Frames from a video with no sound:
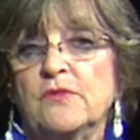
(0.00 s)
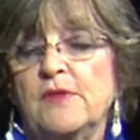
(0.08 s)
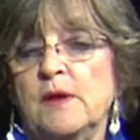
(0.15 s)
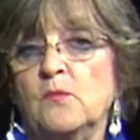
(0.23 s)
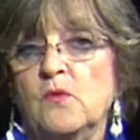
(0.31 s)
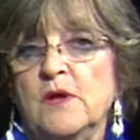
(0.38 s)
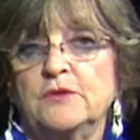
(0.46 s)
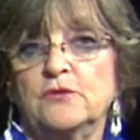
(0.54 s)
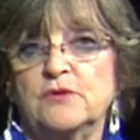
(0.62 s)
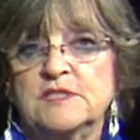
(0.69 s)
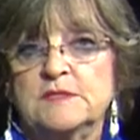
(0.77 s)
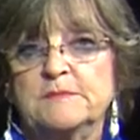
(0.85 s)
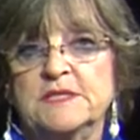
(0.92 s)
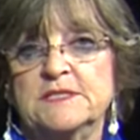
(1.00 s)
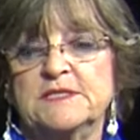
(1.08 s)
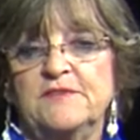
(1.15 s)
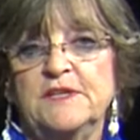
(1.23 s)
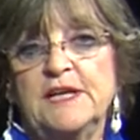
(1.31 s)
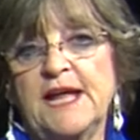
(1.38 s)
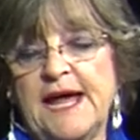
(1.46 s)
that one Christmas, if
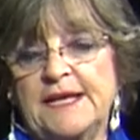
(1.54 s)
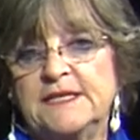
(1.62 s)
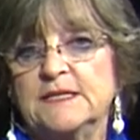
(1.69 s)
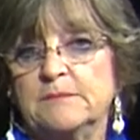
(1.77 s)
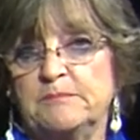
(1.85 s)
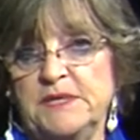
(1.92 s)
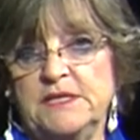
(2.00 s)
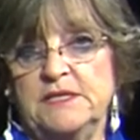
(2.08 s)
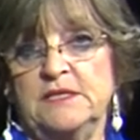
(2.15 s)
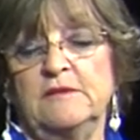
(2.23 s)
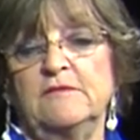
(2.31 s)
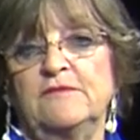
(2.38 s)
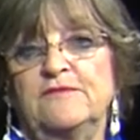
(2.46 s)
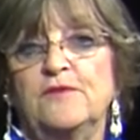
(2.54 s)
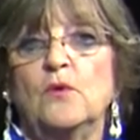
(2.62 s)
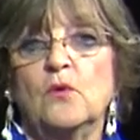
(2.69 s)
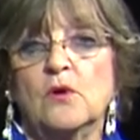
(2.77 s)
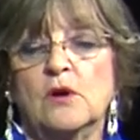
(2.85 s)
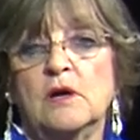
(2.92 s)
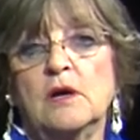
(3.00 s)
it hadn't been
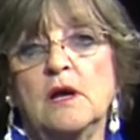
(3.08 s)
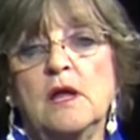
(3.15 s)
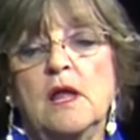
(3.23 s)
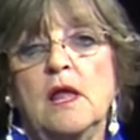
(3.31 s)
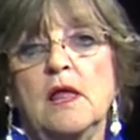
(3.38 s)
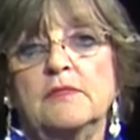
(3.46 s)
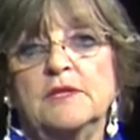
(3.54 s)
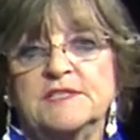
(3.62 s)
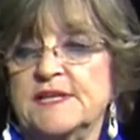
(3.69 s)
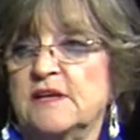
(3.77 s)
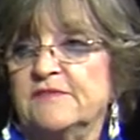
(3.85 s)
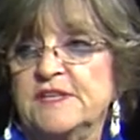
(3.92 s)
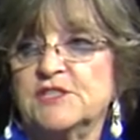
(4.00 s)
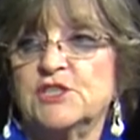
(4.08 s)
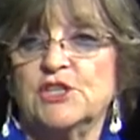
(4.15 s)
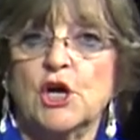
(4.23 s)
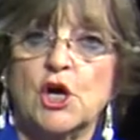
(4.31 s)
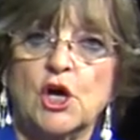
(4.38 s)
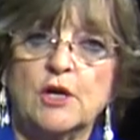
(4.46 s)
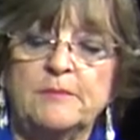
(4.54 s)
for the Salvation
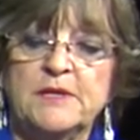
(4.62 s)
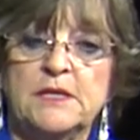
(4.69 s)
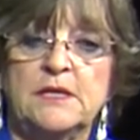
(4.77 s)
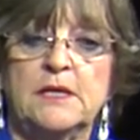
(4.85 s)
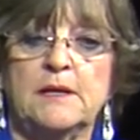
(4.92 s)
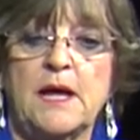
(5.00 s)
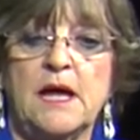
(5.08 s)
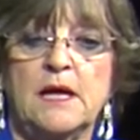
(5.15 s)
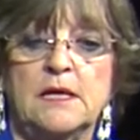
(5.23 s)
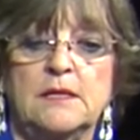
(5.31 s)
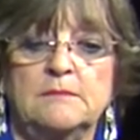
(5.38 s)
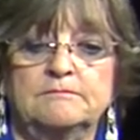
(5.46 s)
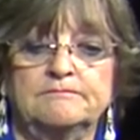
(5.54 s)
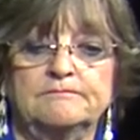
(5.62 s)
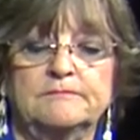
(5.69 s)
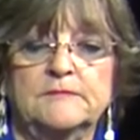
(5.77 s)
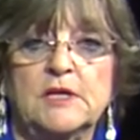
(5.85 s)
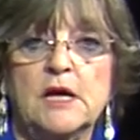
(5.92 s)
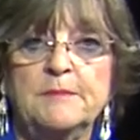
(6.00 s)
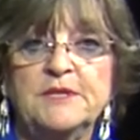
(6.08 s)
Army um,
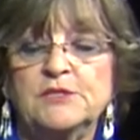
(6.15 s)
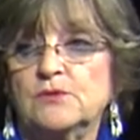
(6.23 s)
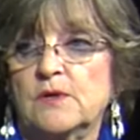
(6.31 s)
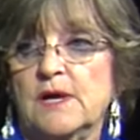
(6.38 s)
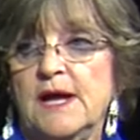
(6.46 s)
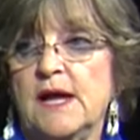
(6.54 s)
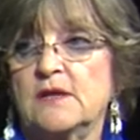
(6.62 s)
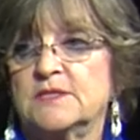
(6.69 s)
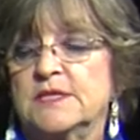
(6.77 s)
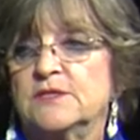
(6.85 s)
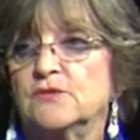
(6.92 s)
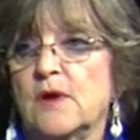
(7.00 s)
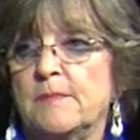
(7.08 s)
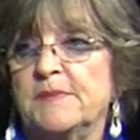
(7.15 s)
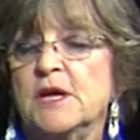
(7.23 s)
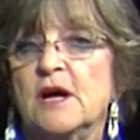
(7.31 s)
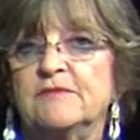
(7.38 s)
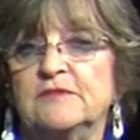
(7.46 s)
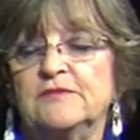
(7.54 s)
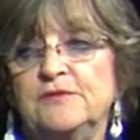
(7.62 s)
coming to our house and dropping
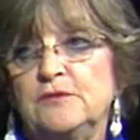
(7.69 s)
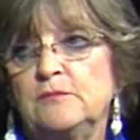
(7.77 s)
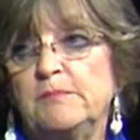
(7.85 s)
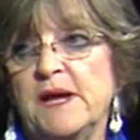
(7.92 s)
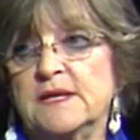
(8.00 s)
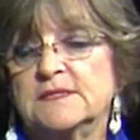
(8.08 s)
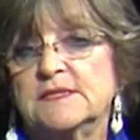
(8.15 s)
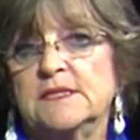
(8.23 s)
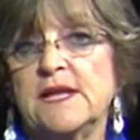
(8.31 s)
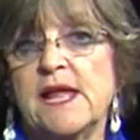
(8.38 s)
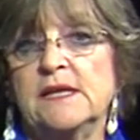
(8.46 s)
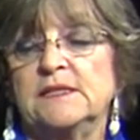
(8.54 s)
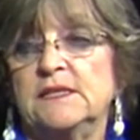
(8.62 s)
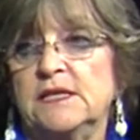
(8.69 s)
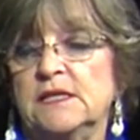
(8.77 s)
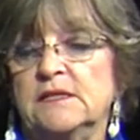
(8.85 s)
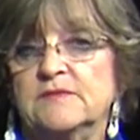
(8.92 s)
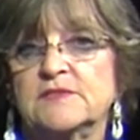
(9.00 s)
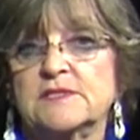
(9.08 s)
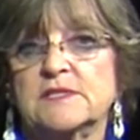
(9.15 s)
off a food basket and
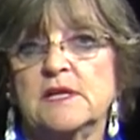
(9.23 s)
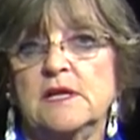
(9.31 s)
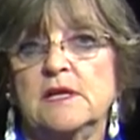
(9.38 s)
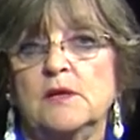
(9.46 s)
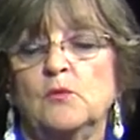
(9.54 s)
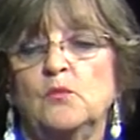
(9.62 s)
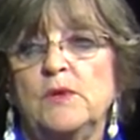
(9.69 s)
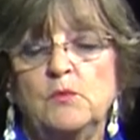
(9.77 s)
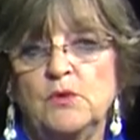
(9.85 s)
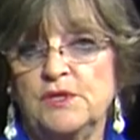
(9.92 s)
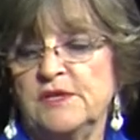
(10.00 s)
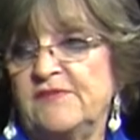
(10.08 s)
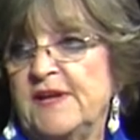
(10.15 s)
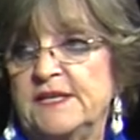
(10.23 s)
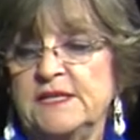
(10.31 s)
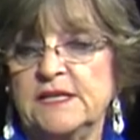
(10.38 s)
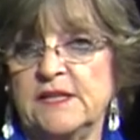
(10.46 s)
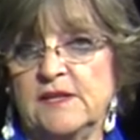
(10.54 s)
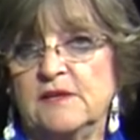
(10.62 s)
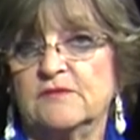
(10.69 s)
gifts, we wouldn't have had
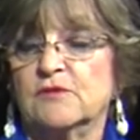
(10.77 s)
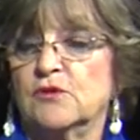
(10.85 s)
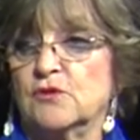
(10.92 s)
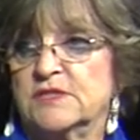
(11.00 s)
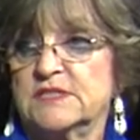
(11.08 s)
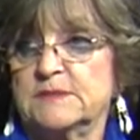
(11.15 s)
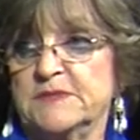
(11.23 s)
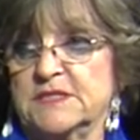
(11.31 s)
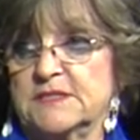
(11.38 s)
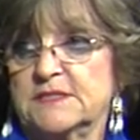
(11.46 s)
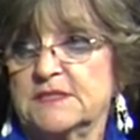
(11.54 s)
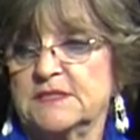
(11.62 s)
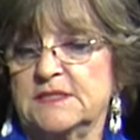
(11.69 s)
anything for Christmas.